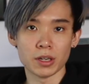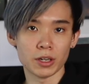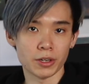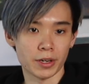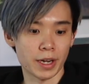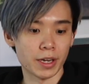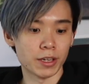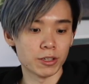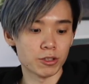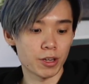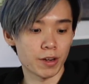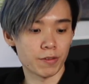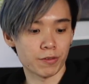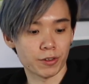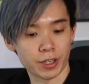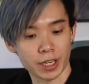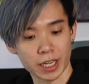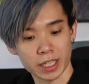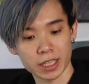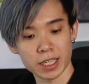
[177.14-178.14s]
Okay, so I've
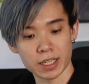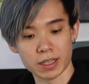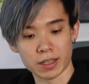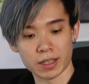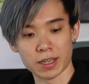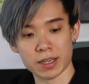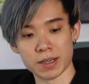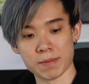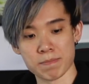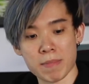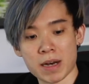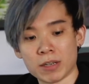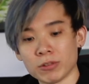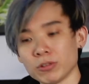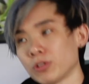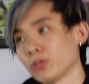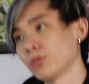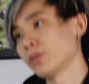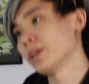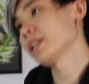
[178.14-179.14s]
connected the
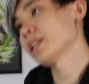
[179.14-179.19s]
mount to